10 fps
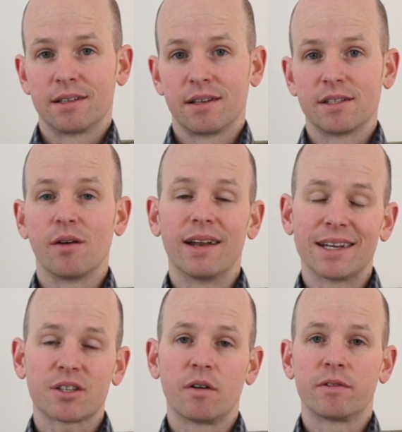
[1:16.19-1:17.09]
So
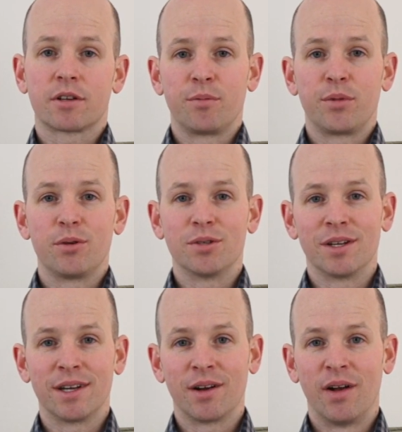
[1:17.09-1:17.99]
let's go over to the computer
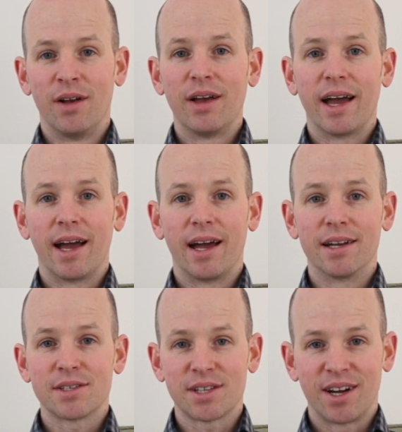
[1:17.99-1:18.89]
now
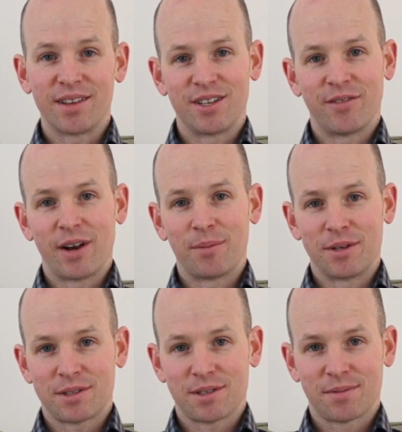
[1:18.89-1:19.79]
and start the
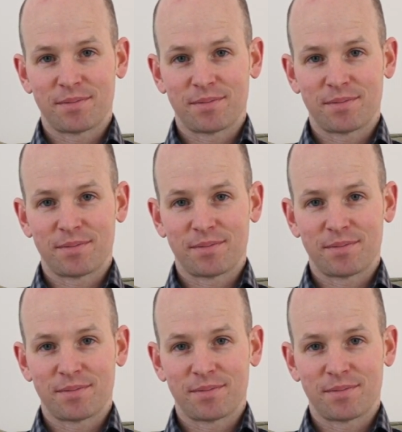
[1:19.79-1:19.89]
developments.